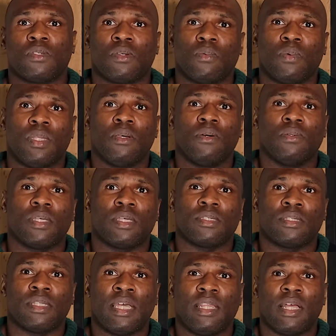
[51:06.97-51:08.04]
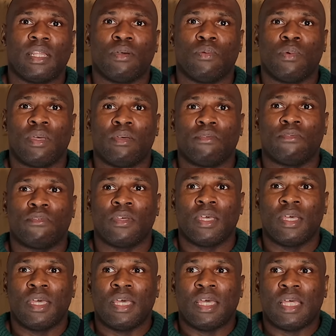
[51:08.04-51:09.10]
So we know this. They've done it with
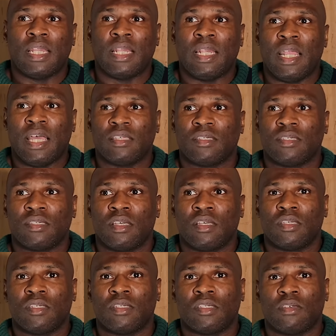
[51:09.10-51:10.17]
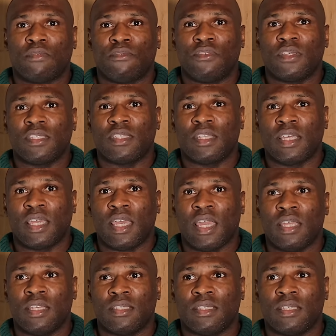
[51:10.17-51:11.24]
less
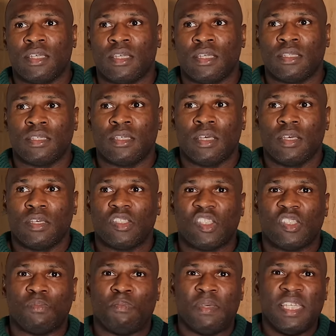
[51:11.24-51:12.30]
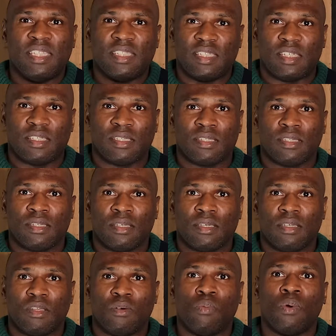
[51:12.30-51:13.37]
sophisticated species
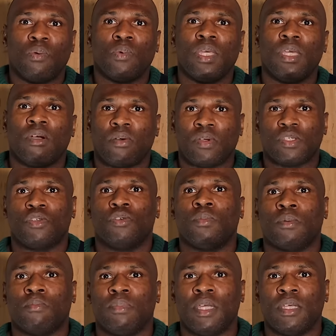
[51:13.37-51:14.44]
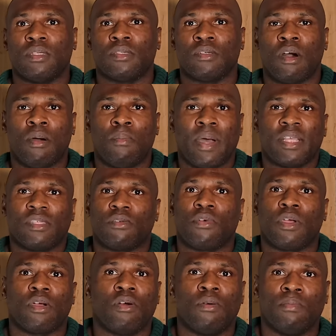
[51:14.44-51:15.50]
than what we are as human beings. Our minds are
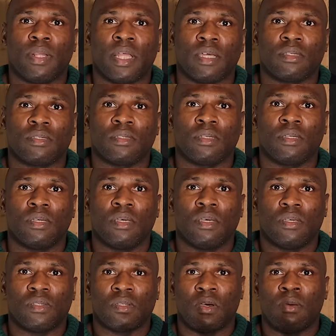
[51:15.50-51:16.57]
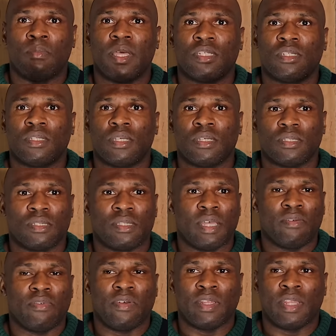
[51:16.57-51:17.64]
very complex. So imagine this.
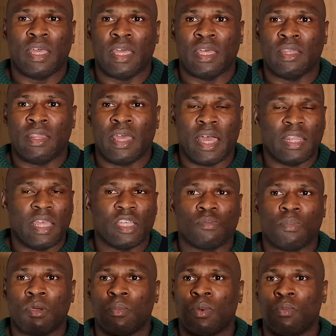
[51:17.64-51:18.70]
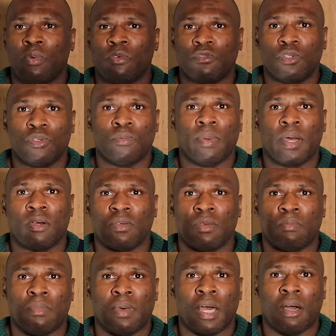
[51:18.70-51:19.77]
They had an experiment with two
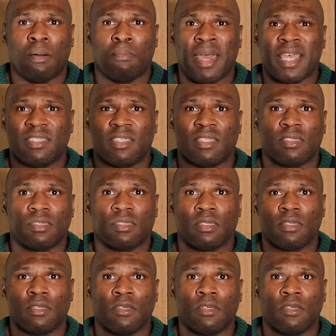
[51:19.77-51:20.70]
mice.